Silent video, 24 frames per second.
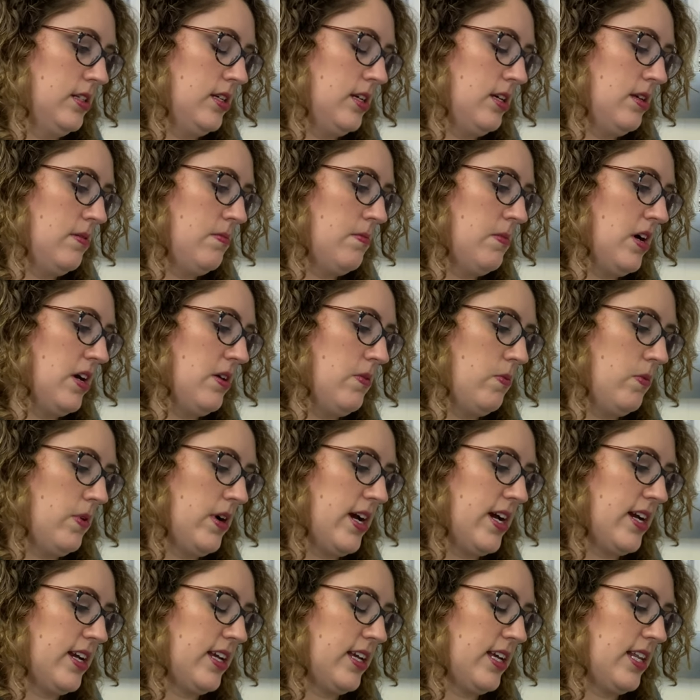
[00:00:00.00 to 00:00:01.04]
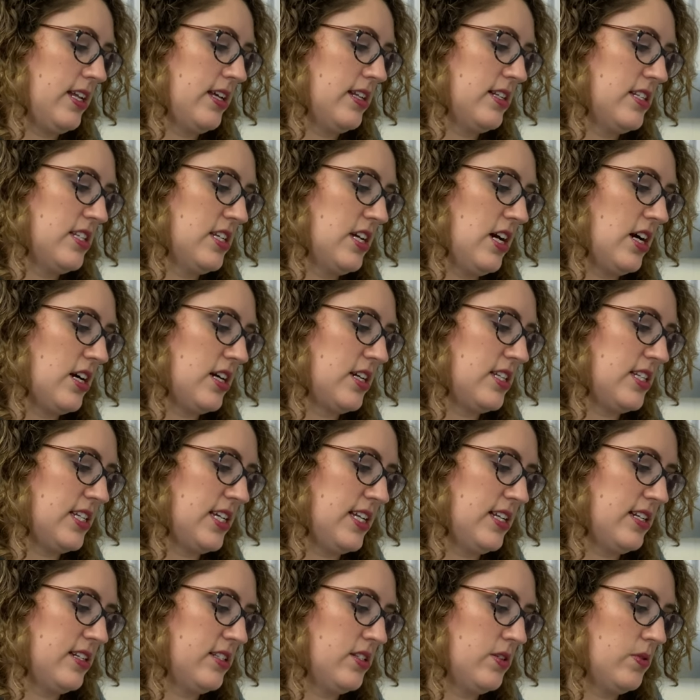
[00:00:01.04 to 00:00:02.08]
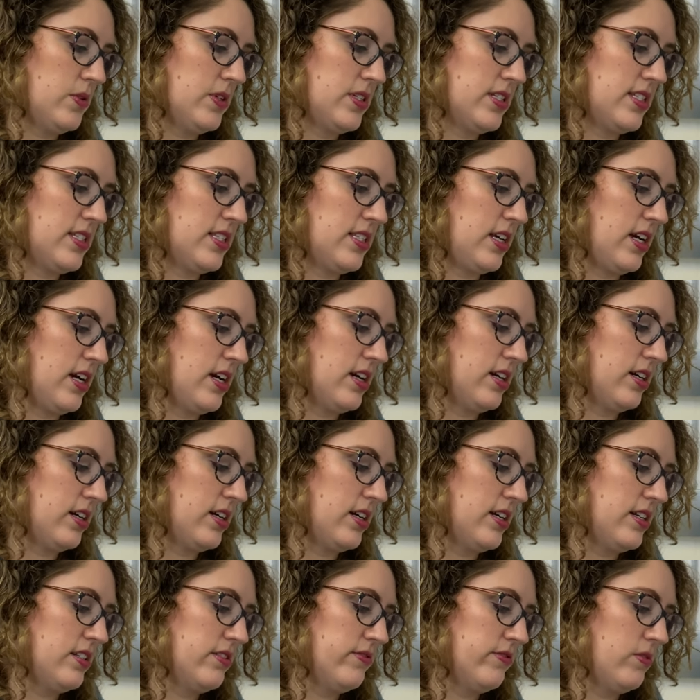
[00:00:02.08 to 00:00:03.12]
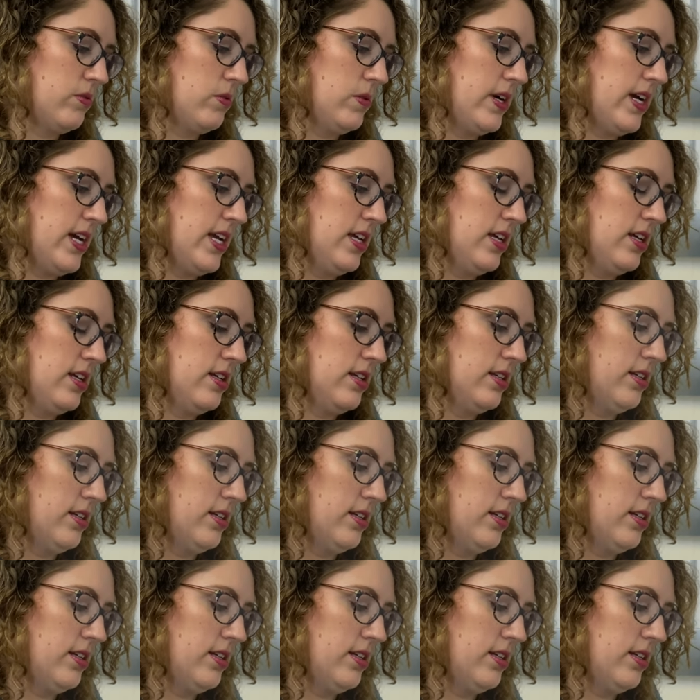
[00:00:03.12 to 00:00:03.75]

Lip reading: It might work in a tucked into a skirt kind of a way.